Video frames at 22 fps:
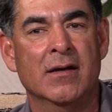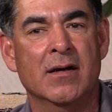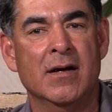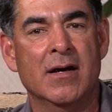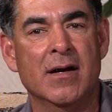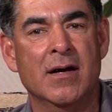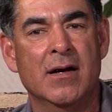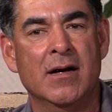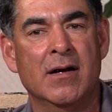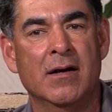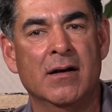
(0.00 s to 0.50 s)

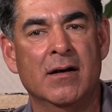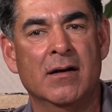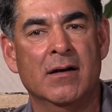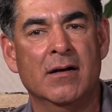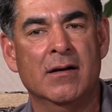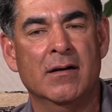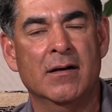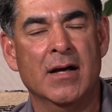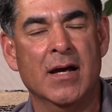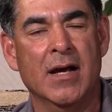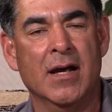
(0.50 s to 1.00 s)

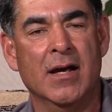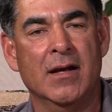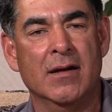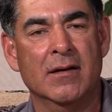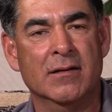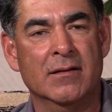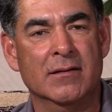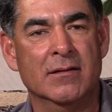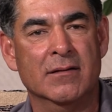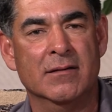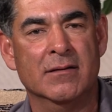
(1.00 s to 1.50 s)
uh,
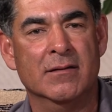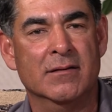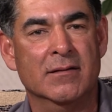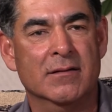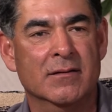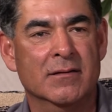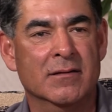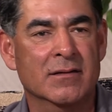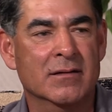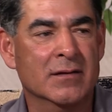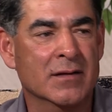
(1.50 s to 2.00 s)
and
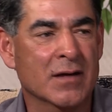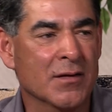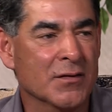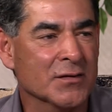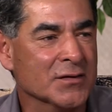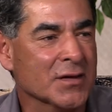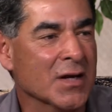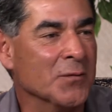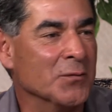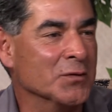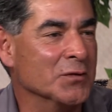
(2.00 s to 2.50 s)
the other
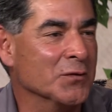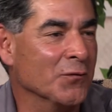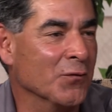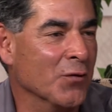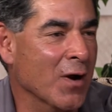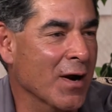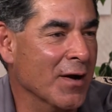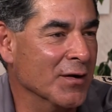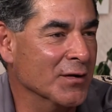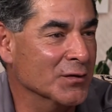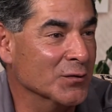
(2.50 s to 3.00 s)
side was a
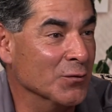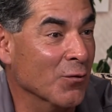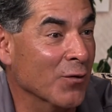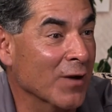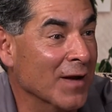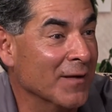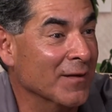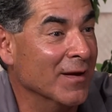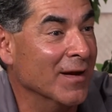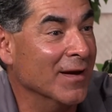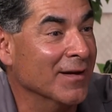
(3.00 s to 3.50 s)
variety store,
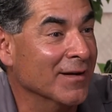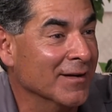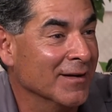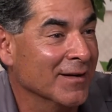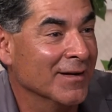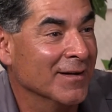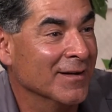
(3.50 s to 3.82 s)
and then